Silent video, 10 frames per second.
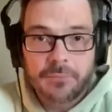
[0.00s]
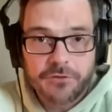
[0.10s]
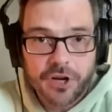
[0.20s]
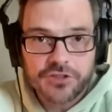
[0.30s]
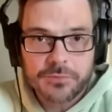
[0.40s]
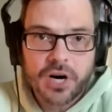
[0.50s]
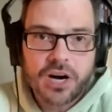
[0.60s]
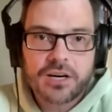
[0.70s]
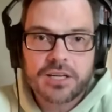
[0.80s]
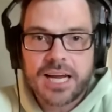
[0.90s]
falls
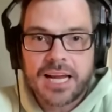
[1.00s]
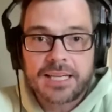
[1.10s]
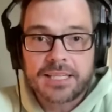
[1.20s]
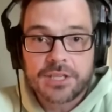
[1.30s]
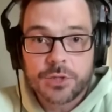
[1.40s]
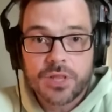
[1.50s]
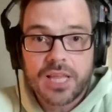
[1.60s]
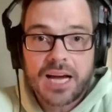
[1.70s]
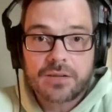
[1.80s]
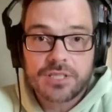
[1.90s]
apart, and
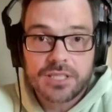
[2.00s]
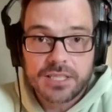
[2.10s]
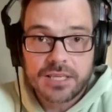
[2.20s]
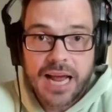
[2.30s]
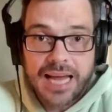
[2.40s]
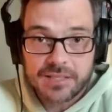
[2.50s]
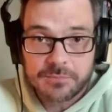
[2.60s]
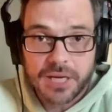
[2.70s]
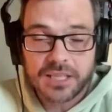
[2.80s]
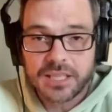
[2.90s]
2000,
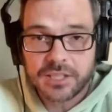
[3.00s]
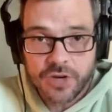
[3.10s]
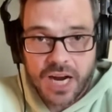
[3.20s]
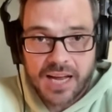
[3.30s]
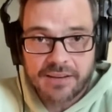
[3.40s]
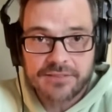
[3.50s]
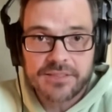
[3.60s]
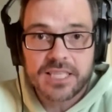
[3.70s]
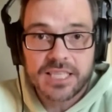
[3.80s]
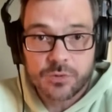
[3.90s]
Hezbollah drives
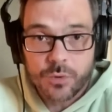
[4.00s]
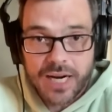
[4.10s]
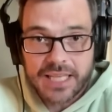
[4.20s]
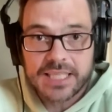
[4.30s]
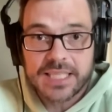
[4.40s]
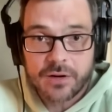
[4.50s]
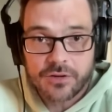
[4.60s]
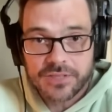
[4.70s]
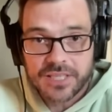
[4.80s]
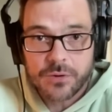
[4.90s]
the Israelis out
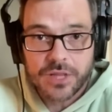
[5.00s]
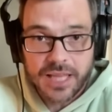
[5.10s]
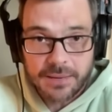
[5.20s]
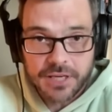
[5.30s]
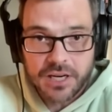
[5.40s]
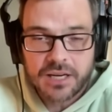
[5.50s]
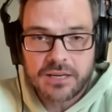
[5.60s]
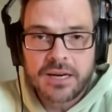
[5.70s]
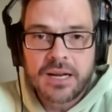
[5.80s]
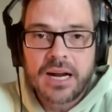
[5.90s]
of South
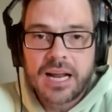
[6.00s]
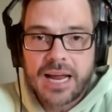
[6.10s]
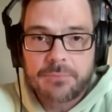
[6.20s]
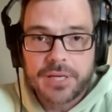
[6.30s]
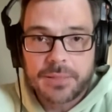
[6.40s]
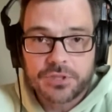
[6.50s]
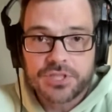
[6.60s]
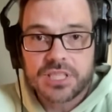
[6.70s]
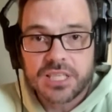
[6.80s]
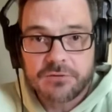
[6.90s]
Lebanon, and people
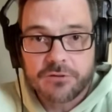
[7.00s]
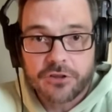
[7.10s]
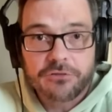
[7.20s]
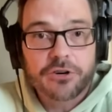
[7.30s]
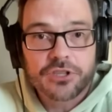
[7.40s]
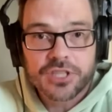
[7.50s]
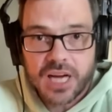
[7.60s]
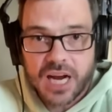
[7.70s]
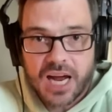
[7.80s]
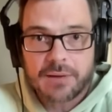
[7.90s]
see for the first
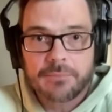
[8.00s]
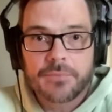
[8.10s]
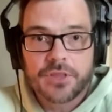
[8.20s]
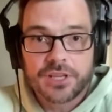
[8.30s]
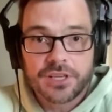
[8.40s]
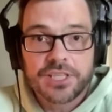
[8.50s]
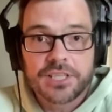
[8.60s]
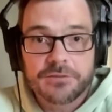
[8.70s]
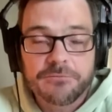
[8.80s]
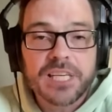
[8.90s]
time the
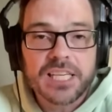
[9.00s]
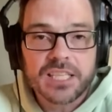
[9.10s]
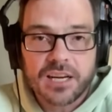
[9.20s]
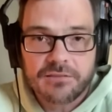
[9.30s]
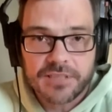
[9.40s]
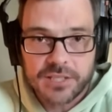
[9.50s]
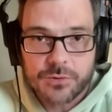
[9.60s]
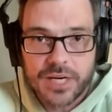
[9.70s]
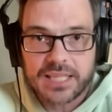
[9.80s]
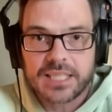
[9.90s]
defeat of
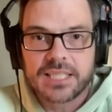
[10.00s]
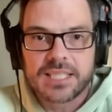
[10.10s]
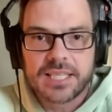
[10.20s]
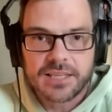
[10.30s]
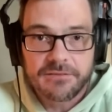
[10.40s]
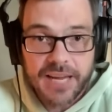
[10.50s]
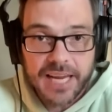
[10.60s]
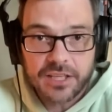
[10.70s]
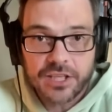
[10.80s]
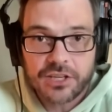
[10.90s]
Israelis, the
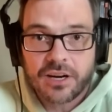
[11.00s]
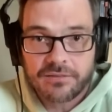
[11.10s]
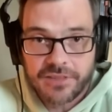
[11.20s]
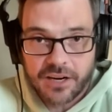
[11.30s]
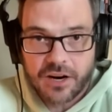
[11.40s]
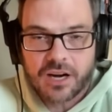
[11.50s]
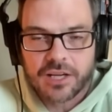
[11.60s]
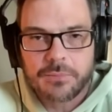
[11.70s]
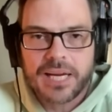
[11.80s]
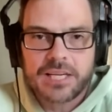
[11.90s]
failure of their
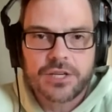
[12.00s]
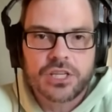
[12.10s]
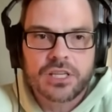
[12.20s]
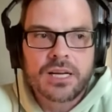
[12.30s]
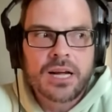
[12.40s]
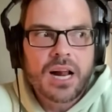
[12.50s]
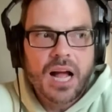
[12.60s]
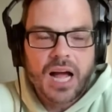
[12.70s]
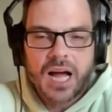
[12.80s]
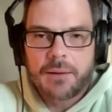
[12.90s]
occupation,
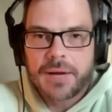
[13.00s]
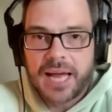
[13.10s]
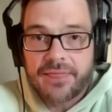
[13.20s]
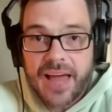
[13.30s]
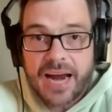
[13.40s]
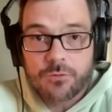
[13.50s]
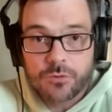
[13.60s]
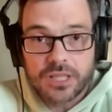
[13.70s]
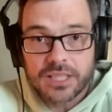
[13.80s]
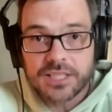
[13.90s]
and that
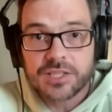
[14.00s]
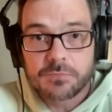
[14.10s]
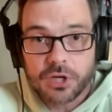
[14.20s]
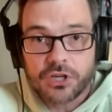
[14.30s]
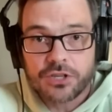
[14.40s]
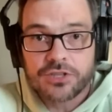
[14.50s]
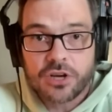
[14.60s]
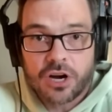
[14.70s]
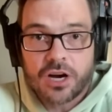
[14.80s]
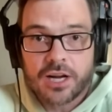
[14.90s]
really spurs
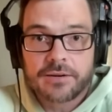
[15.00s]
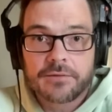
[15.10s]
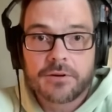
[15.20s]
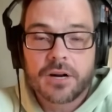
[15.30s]
on